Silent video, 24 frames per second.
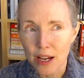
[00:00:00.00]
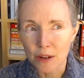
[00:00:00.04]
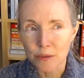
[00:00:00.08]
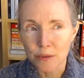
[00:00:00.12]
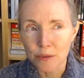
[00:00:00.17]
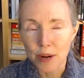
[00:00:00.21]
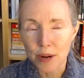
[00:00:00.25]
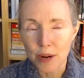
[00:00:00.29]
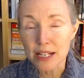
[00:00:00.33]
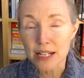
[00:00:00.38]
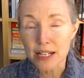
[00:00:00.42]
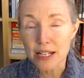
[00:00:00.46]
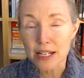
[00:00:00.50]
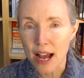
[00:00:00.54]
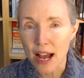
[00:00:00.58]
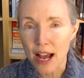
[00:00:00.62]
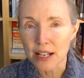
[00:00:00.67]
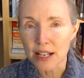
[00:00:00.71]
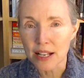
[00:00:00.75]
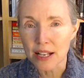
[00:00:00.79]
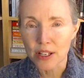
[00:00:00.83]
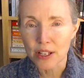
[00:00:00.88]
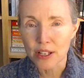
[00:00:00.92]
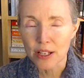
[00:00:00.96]
rent
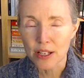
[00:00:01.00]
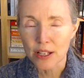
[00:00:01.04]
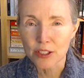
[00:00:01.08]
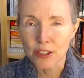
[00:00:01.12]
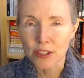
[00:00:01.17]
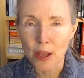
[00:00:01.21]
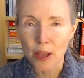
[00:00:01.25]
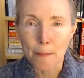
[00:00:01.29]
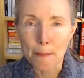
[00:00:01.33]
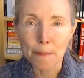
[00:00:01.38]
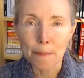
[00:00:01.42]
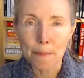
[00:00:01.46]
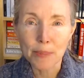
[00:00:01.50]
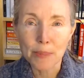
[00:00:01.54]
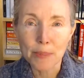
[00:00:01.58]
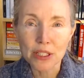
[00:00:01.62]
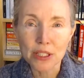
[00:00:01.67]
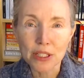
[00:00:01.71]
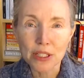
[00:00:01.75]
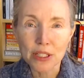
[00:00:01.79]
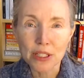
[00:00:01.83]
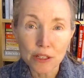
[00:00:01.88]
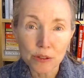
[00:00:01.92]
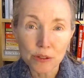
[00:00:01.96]
us some
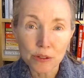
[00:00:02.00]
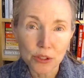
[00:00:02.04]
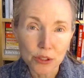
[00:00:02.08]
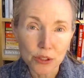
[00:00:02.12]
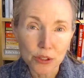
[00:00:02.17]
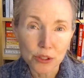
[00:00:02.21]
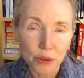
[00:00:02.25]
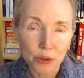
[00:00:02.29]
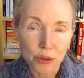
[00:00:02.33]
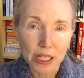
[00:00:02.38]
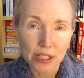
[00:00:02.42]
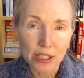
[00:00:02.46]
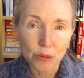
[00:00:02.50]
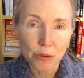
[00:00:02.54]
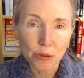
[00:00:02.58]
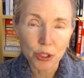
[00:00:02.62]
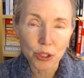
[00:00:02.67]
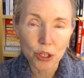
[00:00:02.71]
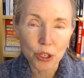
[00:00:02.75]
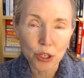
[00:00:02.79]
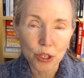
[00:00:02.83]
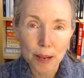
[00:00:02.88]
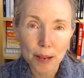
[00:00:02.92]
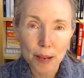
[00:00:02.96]
mosquito screens
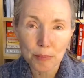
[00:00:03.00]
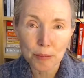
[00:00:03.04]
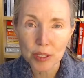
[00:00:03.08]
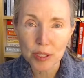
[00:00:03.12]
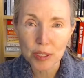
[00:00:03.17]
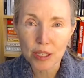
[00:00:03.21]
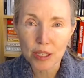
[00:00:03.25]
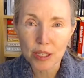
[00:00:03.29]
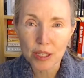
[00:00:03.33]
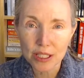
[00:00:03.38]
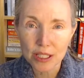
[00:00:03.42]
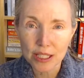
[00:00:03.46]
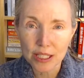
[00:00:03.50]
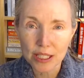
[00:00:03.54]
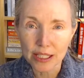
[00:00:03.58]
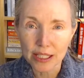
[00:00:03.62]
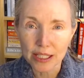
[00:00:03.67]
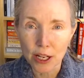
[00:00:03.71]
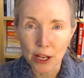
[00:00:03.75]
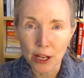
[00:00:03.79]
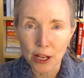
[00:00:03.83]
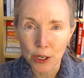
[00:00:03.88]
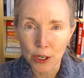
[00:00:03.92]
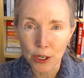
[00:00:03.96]
which hook up to the
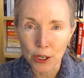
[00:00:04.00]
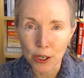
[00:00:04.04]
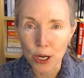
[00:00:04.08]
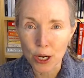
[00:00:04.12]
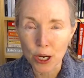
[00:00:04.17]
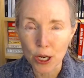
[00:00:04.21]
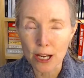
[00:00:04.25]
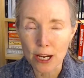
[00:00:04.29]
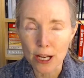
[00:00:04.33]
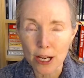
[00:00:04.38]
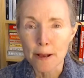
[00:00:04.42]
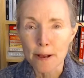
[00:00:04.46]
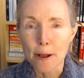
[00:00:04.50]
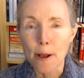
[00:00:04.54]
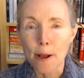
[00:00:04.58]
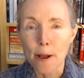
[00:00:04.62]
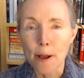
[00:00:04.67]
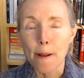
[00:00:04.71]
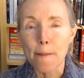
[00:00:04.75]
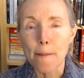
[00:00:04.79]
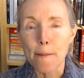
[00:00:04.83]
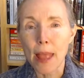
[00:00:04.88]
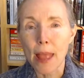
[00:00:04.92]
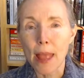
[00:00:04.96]
ceiling on a hook,
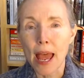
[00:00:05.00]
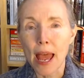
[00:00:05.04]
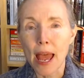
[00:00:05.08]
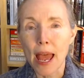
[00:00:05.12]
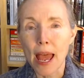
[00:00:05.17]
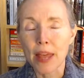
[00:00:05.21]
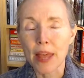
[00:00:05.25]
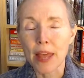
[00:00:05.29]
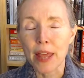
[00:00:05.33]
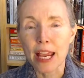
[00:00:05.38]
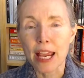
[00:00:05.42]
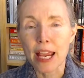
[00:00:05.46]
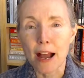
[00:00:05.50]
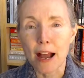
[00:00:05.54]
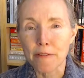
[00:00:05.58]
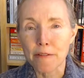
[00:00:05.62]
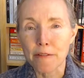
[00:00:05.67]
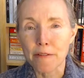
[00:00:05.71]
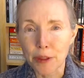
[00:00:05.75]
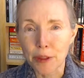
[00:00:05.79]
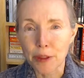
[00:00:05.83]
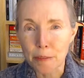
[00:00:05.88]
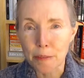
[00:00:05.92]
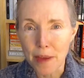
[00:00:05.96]
and they
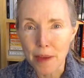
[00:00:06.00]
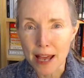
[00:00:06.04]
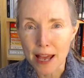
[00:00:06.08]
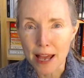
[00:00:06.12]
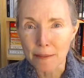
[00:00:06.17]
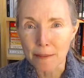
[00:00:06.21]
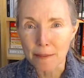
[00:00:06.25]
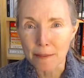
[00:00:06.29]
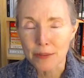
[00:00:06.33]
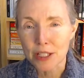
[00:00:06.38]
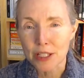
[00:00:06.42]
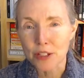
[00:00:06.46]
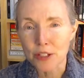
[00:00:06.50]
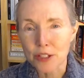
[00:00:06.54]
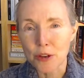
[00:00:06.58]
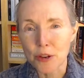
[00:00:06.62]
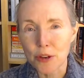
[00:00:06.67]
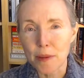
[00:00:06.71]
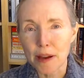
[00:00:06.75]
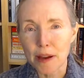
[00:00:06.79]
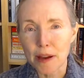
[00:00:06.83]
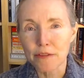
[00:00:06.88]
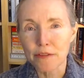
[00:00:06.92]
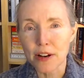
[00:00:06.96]
cover the bed. So
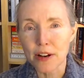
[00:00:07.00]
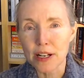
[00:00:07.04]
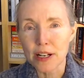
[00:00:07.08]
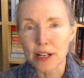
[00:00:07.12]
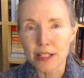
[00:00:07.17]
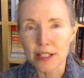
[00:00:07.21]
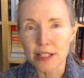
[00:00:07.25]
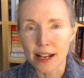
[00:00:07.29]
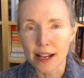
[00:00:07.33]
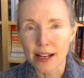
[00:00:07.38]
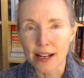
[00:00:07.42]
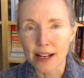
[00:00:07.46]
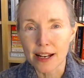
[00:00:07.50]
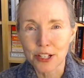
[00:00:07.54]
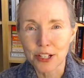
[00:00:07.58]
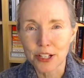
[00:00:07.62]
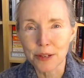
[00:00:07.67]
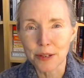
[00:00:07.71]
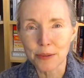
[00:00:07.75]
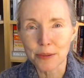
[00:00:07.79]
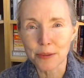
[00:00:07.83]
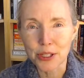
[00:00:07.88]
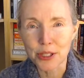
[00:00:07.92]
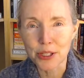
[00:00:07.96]
my friend decided
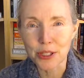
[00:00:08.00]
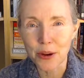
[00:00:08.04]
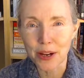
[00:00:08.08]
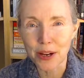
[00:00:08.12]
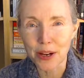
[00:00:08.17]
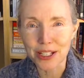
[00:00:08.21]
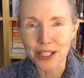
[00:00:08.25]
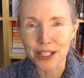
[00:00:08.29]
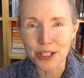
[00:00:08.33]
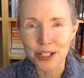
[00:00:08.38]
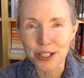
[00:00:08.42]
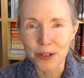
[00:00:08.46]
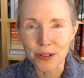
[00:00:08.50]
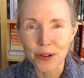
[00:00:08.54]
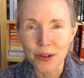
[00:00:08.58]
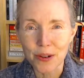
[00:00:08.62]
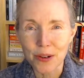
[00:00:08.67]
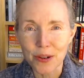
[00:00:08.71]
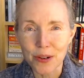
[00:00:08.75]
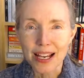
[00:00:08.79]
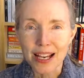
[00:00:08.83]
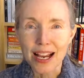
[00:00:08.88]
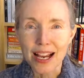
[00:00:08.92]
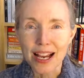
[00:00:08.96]
she was going to
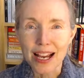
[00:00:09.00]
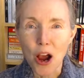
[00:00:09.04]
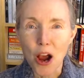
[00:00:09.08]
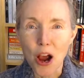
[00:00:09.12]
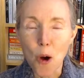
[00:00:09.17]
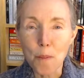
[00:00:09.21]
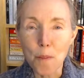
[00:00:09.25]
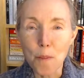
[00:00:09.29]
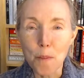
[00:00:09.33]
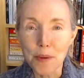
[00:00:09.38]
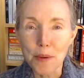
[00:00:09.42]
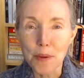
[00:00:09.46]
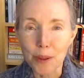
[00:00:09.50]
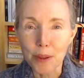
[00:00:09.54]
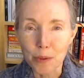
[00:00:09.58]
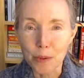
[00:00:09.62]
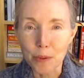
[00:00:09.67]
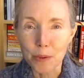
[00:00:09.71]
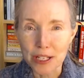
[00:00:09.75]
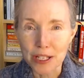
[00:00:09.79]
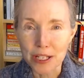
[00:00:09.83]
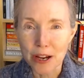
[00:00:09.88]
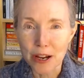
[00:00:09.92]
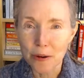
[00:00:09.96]
open the
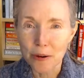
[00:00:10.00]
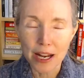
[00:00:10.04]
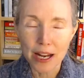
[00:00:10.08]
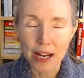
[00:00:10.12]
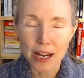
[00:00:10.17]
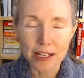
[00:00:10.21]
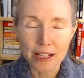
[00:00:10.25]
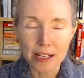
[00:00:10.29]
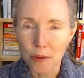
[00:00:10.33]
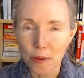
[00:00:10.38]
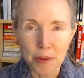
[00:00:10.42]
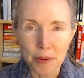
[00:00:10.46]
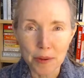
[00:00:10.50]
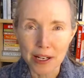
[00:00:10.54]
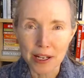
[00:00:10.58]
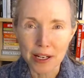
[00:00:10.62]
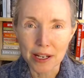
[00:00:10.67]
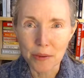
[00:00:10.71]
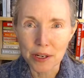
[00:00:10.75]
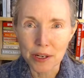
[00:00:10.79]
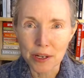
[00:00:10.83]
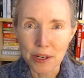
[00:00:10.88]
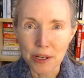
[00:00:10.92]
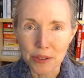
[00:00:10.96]
window. I didn't open any
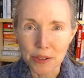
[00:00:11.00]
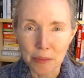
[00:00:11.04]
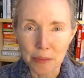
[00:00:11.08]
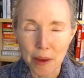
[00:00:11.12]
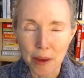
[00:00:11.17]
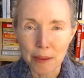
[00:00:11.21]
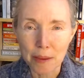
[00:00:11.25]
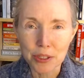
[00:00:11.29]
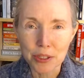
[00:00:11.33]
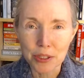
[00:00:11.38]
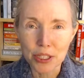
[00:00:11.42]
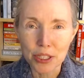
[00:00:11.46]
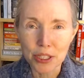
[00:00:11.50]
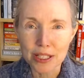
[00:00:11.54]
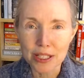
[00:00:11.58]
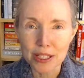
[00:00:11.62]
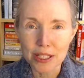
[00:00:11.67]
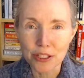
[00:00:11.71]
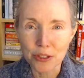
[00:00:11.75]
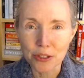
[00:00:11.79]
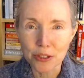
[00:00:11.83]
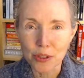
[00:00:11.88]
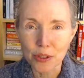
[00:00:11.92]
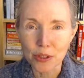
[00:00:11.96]
windows in mine, but she
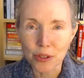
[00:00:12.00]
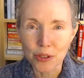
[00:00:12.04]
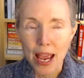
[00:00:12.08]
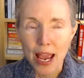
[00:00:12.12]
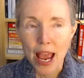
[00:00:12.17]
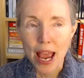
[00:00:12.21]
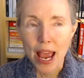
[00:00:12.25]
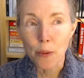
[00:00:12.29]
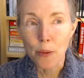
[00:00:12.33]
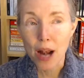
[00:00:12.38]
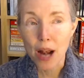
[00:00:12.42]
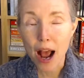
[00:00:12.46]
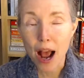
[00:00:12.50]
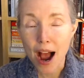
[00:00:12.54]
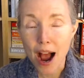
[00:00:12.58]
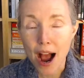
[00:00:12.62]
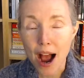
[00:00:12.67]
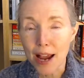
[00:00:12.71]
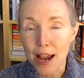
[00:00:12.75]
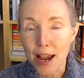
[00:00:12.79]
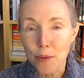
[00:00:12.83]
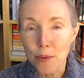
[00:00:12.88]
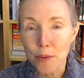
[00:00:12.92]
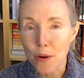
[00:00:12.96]
decided she was. When
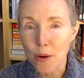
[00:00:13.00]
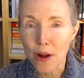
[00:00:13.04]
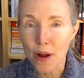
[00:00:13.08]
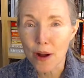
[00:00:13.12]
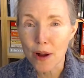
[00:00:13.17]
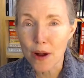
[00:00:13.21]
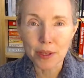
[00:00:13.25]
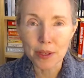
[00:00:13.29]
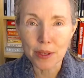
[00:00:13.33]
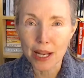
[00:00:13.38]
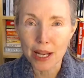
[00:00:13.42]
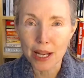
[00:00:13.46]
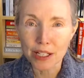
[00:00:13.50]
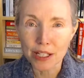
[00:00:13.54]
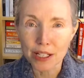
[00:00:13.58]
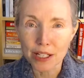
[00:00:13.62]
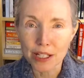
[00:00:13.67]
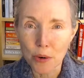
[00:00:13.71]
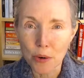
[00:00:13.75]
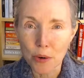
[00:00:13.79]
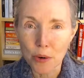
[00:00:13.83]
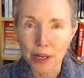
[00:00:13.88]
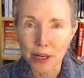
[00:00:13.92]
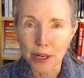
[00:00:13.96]
I woke up the next
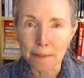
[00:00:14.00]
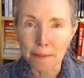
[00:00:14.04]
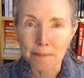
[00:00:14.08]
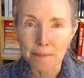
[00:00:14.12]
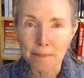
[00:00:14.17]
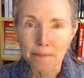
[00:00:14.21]
morning,